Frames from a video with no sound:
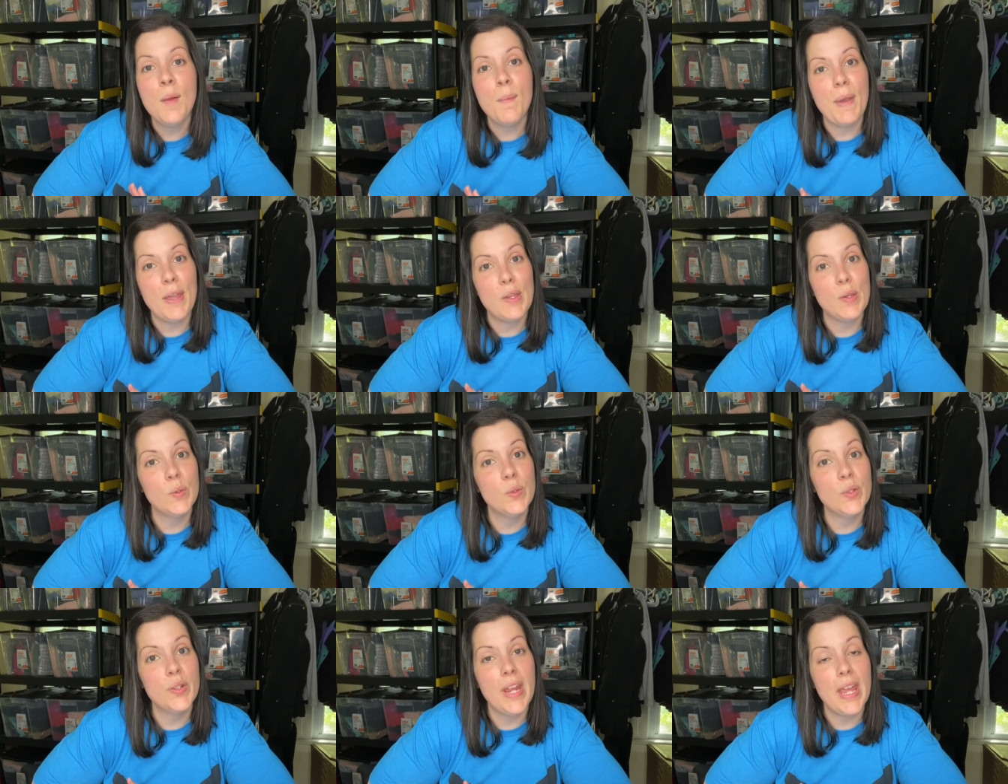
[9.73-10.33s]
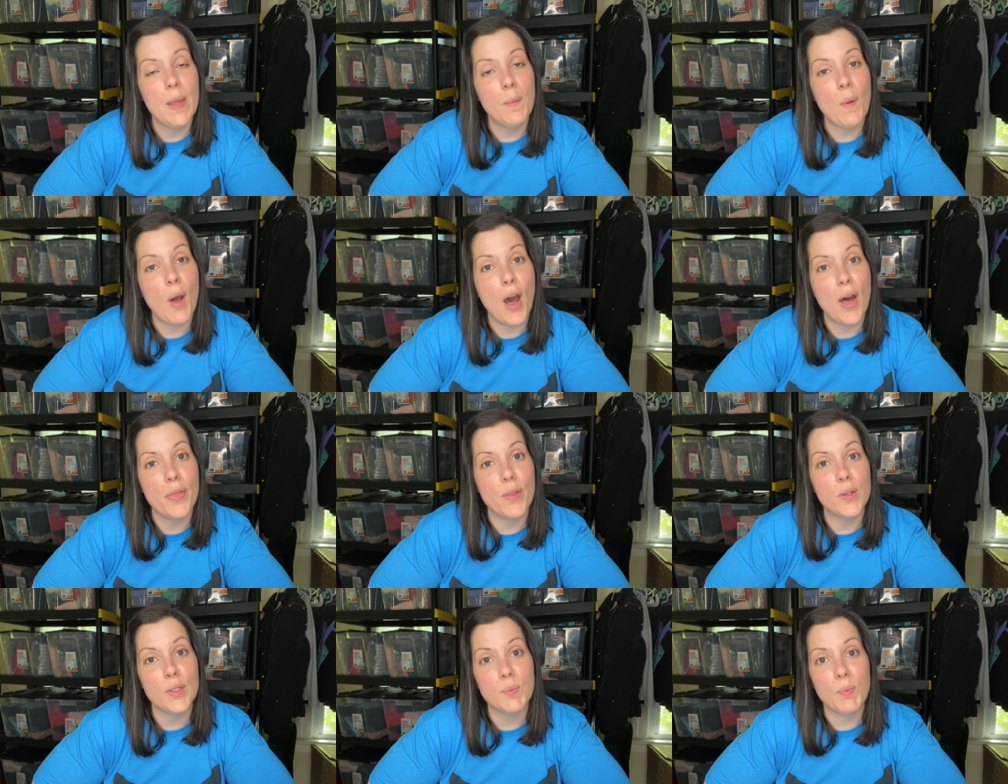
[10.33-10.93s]
My username
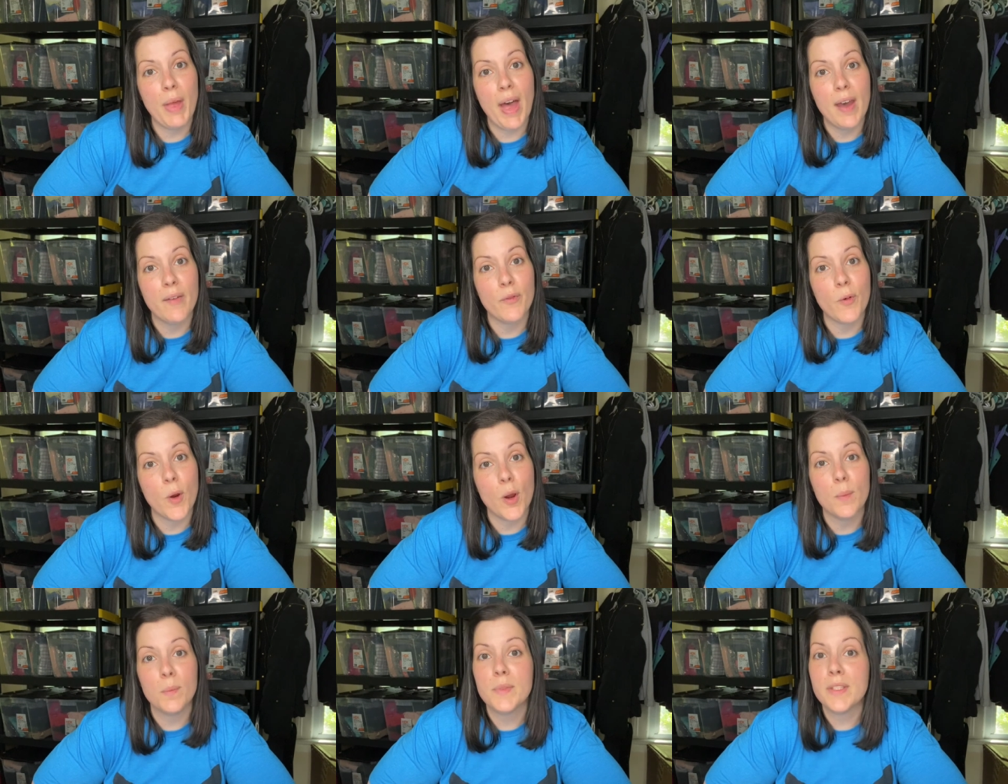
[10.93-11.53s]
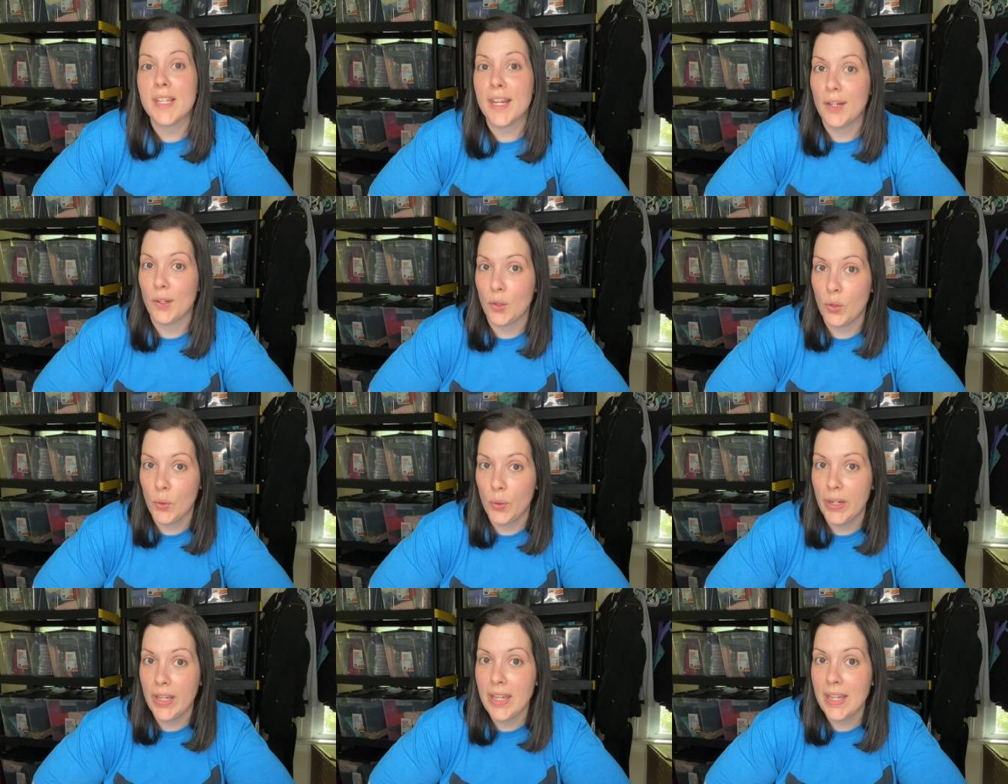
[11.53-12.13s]
on those platforms,
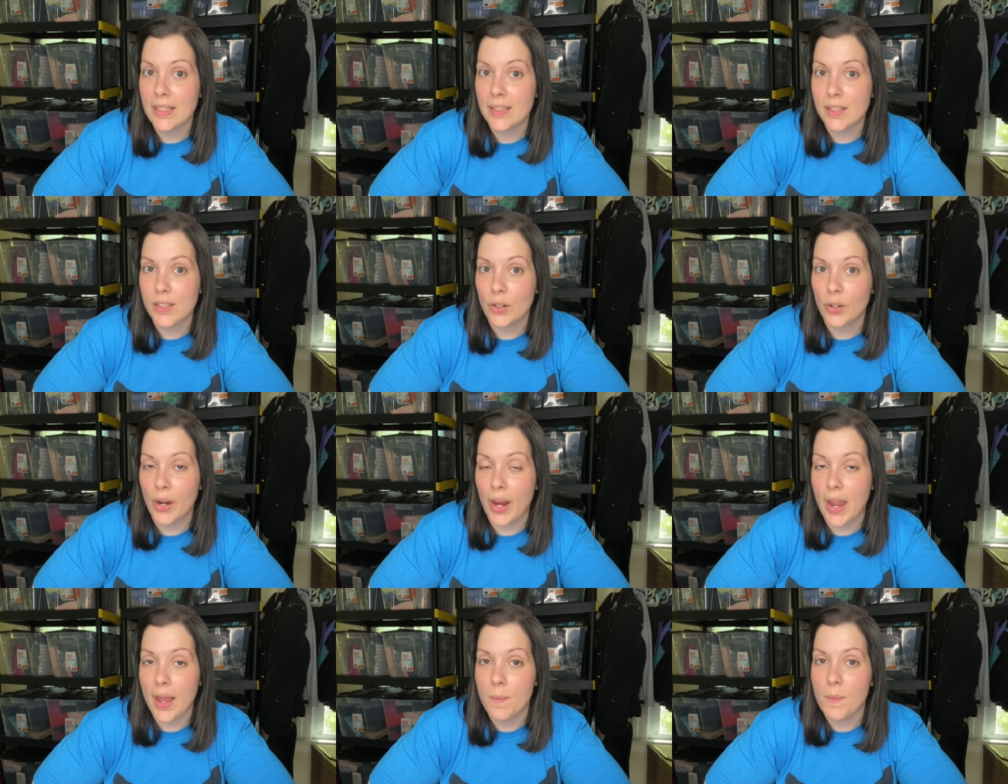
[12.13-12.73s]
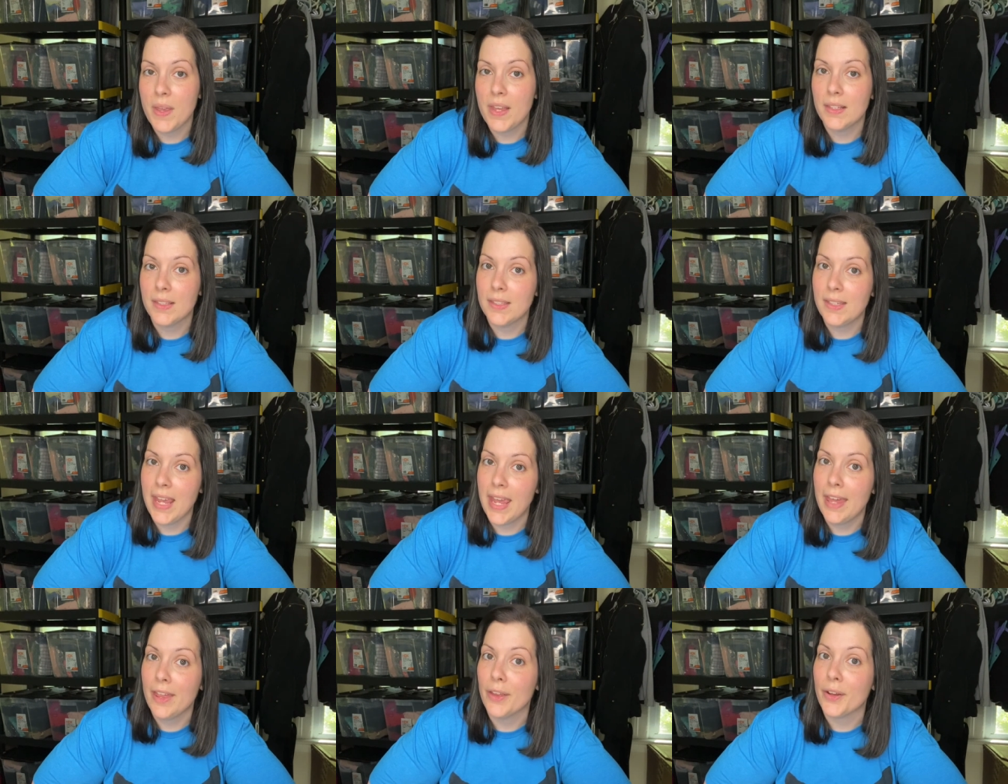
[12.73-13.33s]
including Instagram, is
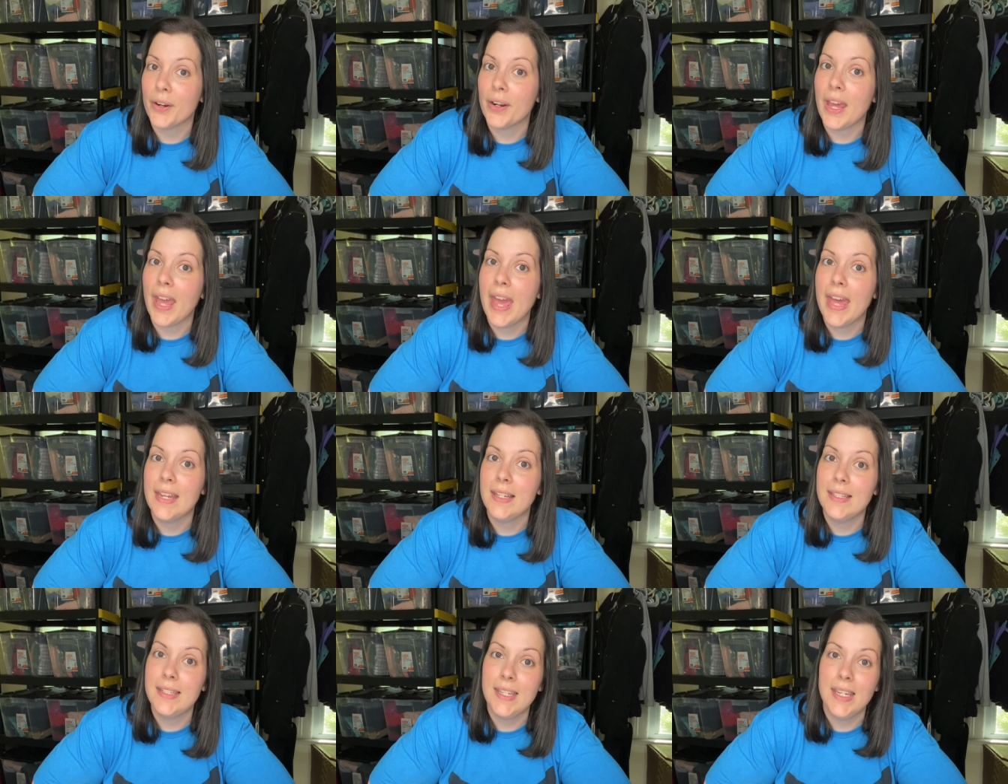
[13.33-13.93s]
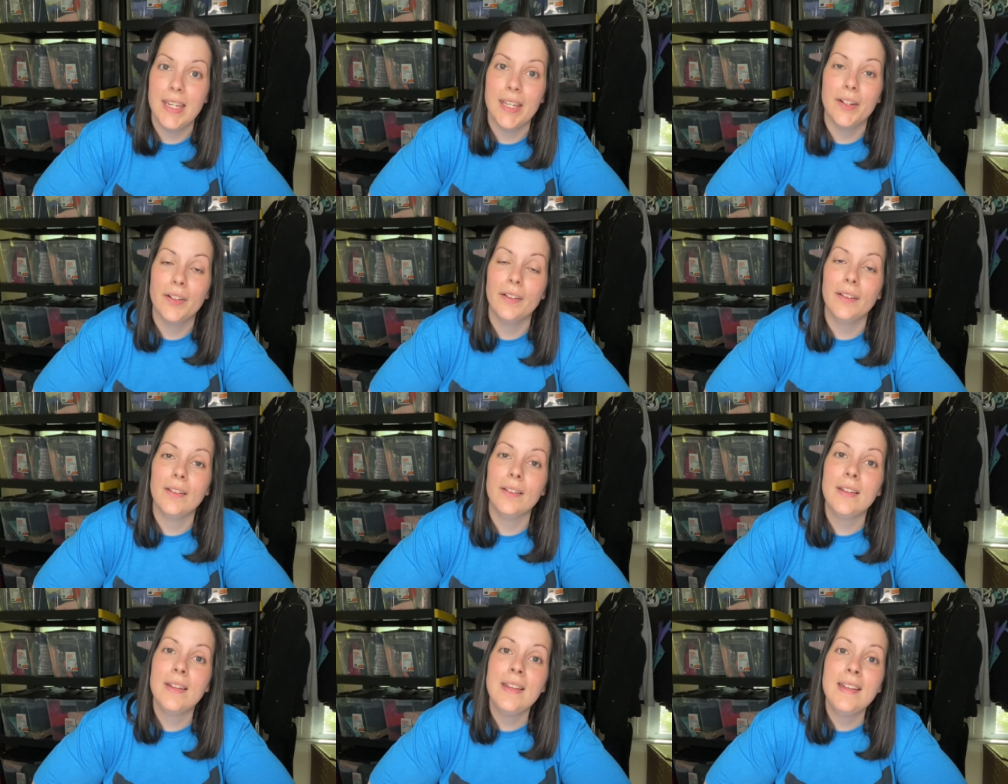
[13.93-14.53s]
tailored and teal.